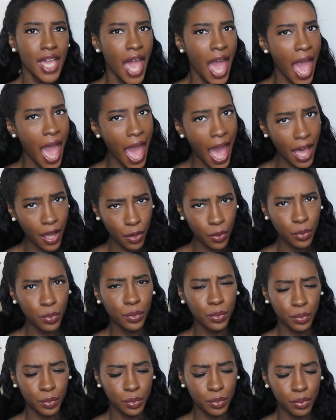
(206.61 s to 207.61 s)
how?
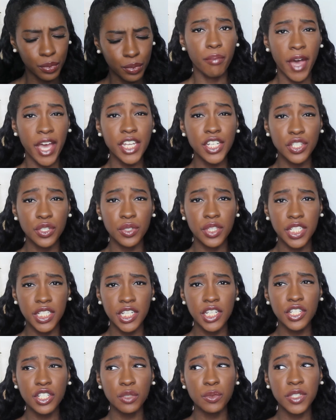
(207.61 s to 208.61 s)
Mind you, the
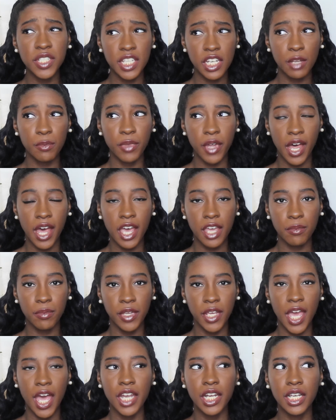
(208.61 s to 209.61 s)
teacher was sitting behind
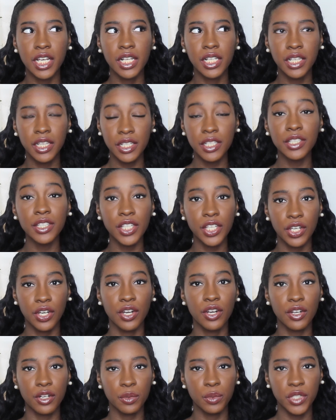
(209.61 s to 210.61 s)
me and clearly
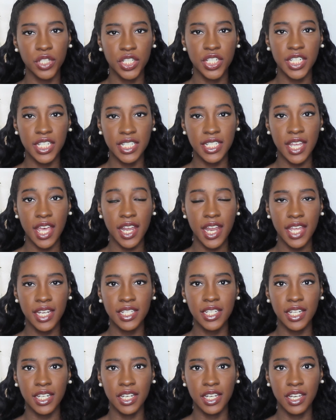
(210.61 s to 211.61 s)
heard what she said
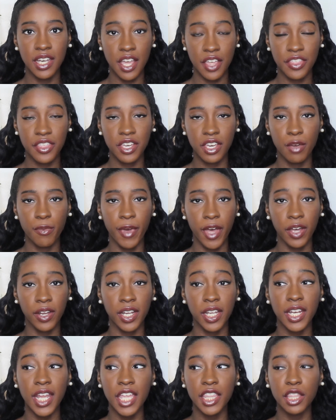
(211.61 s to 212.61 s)
and did nothing
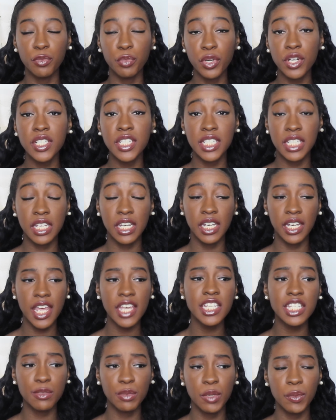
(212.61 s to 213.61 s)
about it. And the person sitting
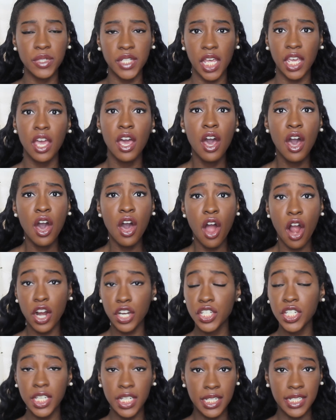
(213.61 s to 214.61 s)
next to me was like,
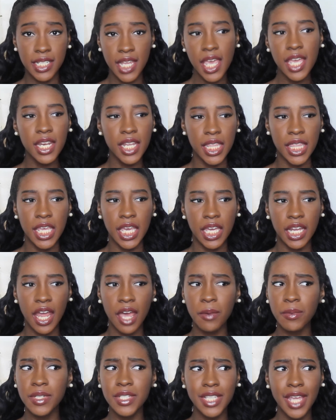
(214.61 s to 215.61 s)
aren't you going to say anything? And
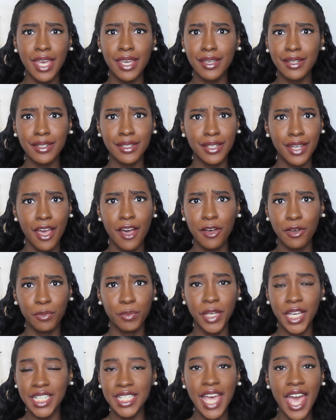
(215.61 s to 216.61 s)
I was like, no,
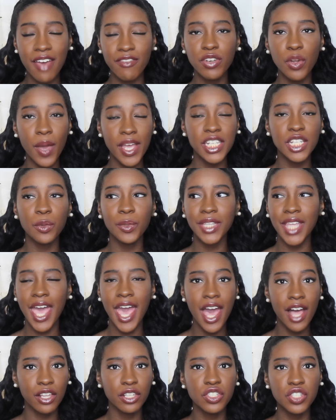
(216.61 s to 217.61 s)
because I have no idea what the
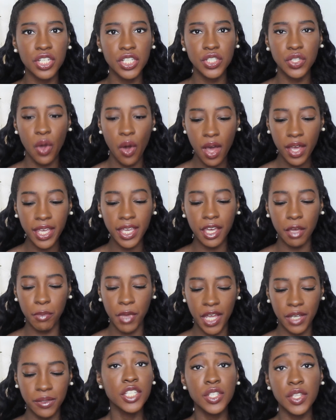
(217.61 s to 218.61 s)
hell she's talking
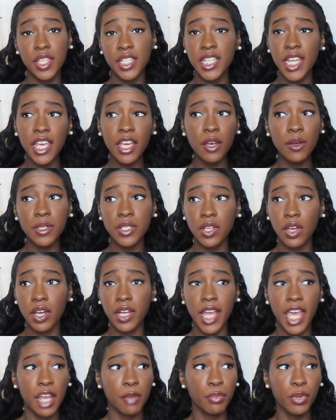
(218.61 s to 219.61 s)
about. So the day goes
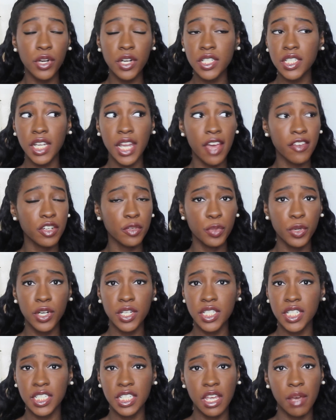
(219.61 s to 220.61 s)
on and person after
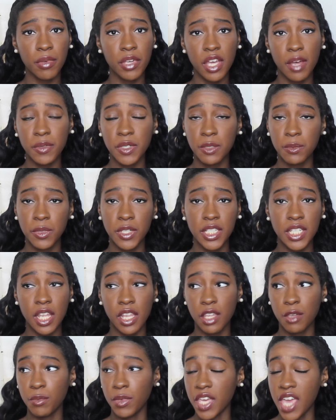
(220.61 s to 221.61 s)
person is coming up to me
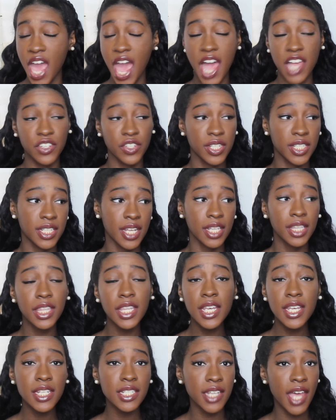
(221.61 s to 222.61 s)
telling me, Ashley said
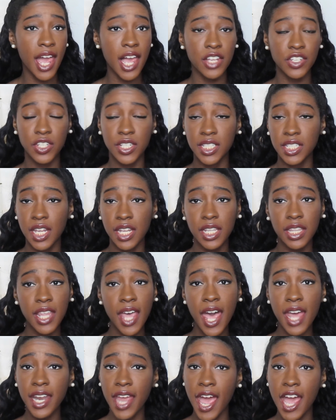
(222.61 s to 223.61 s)
this, Ashley said
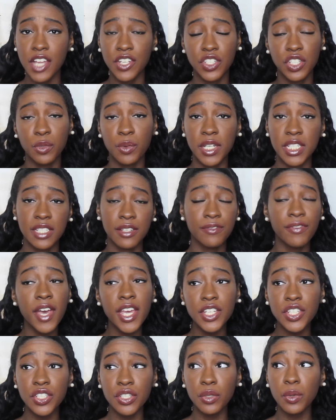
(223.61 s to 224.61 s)
that, Ashley wants to
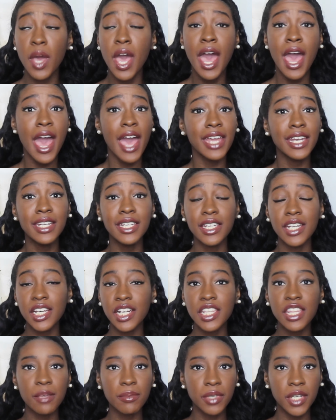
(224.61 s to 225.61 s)
fight you. And
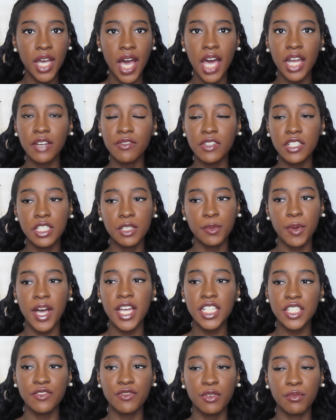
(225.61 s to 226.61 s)
none of them got a
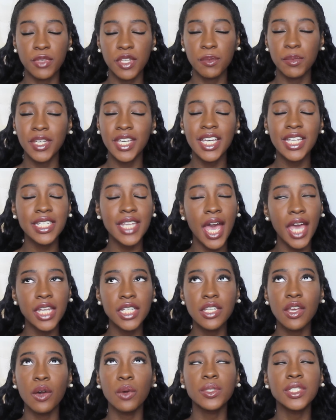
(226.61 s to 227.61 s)
response from me because I
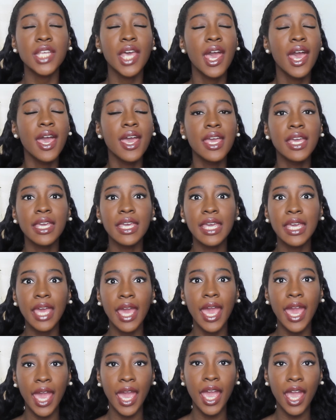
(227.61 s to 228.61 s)
don't
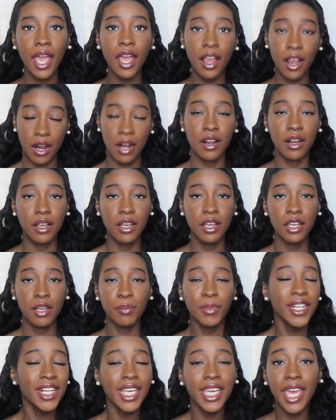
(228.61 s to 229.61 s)
care.
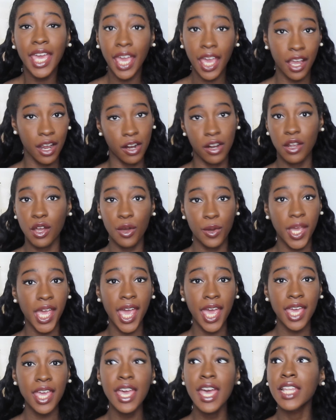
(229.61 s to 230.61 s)
not care,
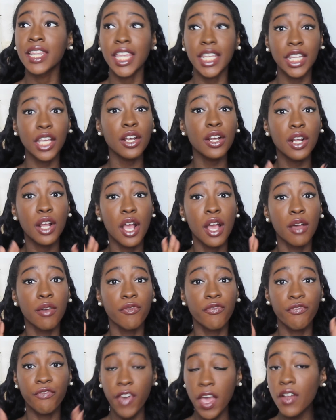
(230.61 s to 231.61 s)
okay? Like they're
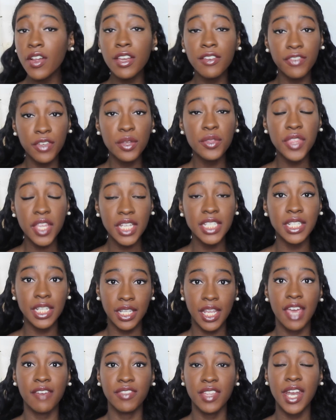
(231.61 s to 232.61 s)
very few things
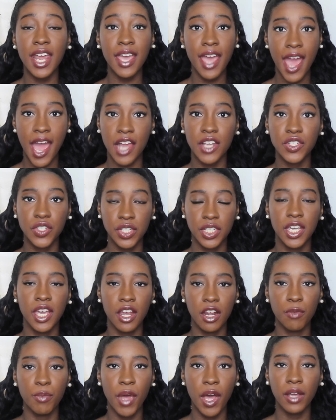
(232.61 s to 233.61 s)
in life that I actually
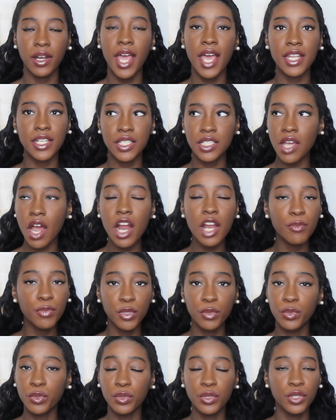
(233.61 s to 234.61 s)
care about. And sorry,
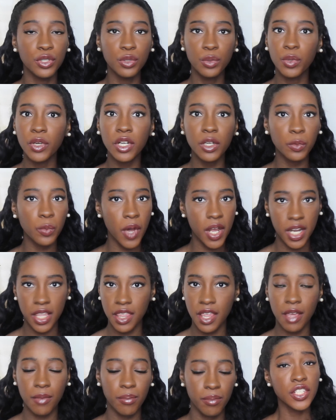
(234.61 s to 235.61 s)
boo-boo, you weren't one of
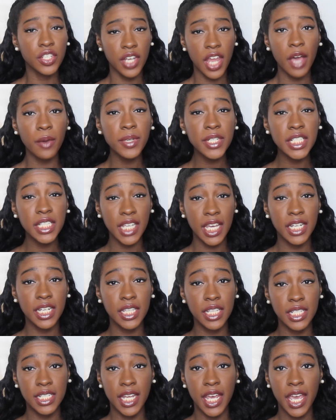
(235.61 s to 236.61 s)
them. So now it's the end
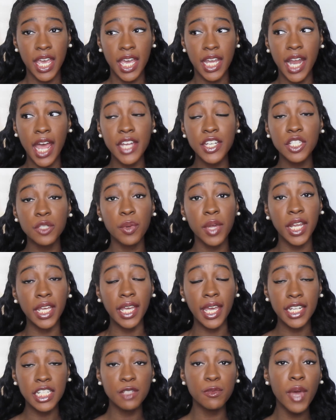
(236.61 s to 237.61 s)
of the day, and I just want to
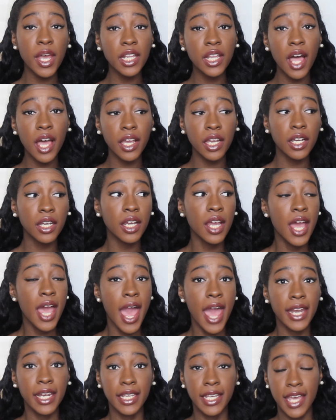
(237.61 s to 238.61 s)
get to my locker
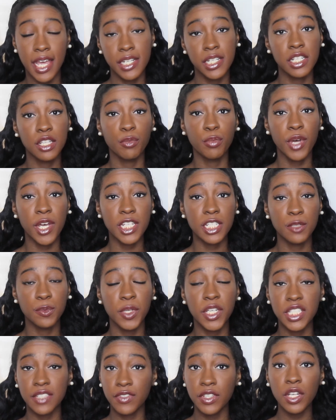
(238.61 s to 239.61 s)
and get to the bus.
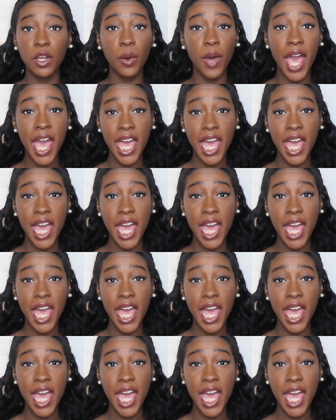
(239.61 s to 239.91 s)
Because if you know